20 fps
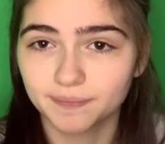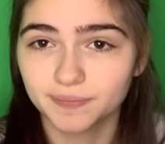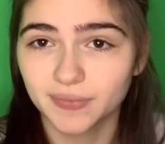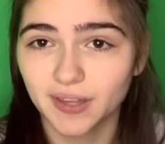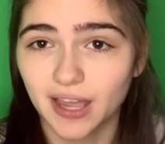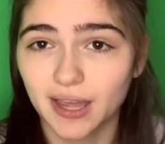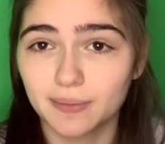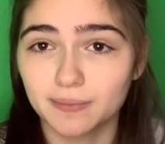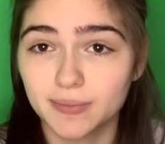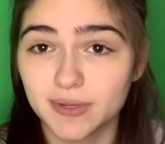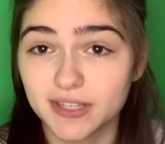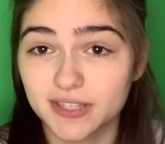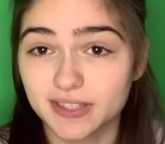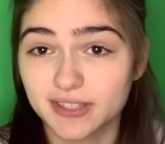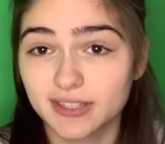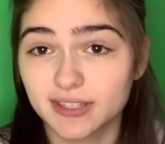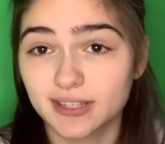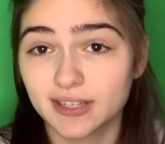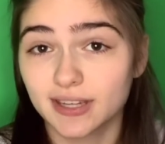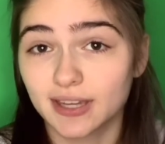I
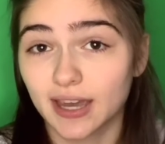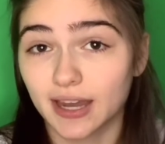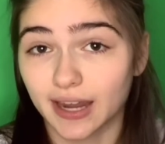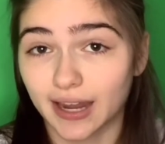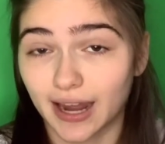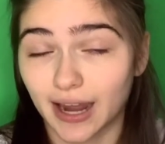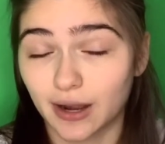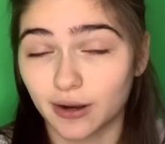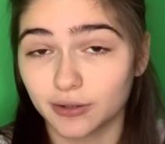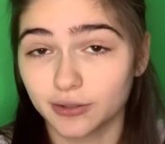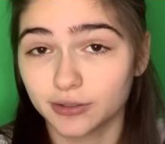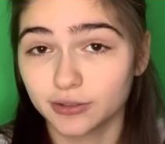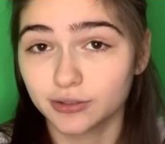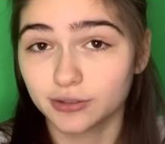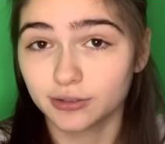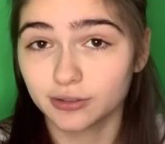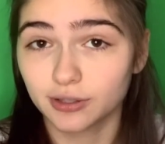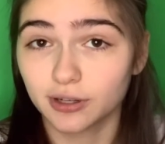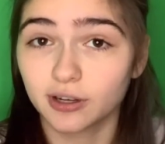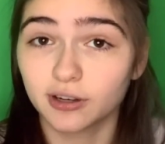missed account
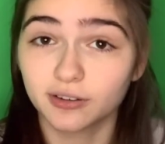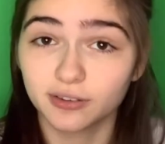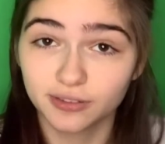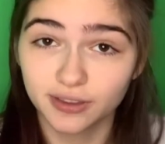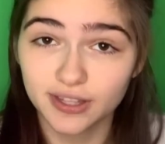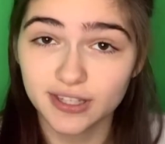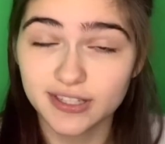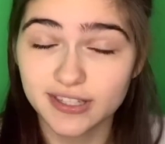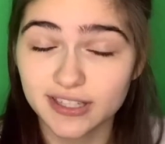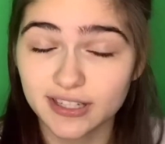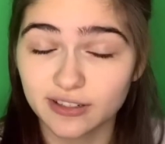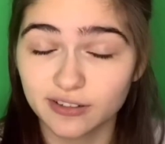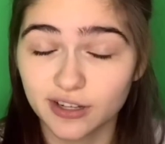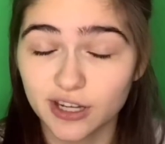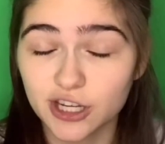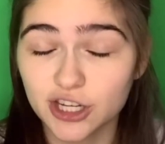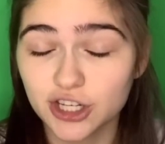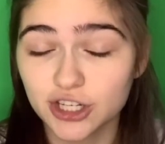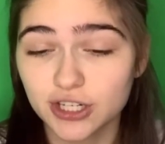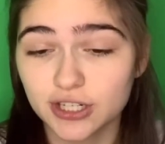of this
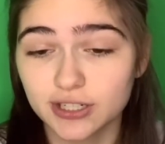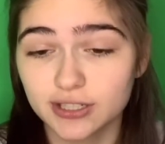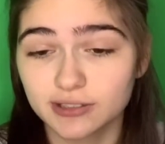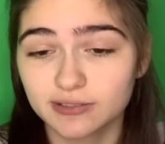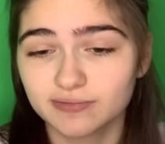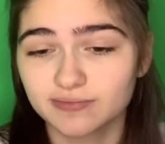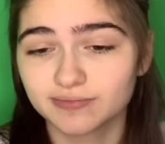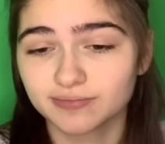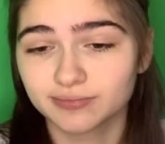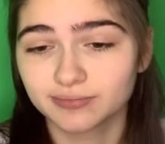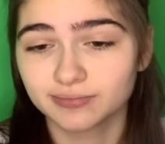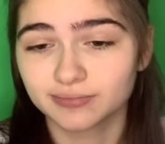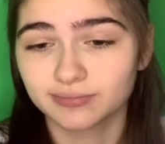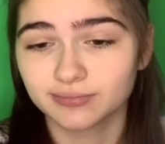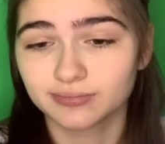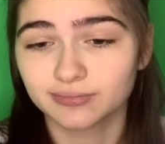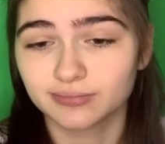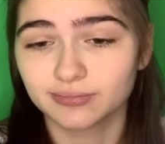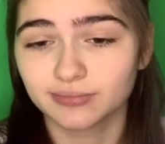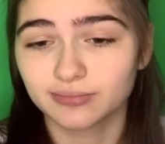question
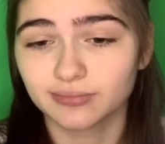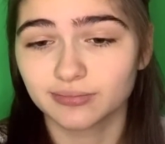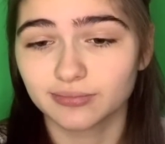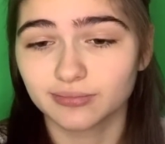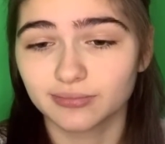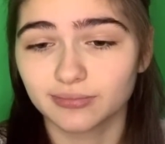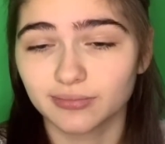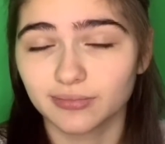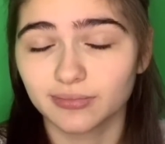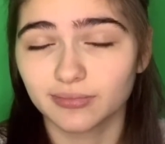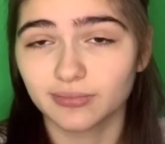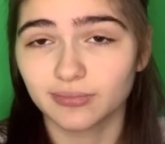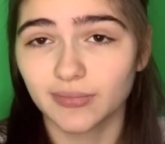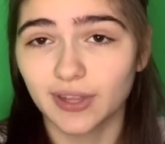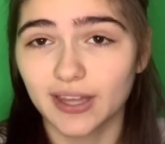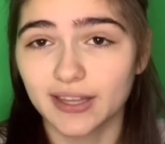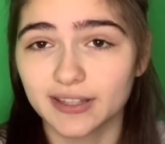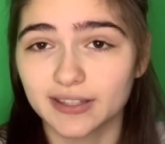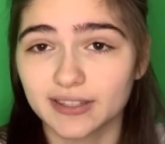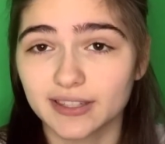
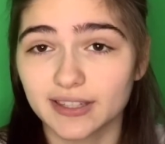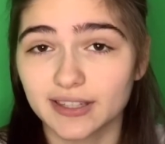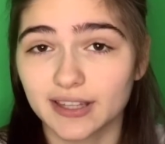and it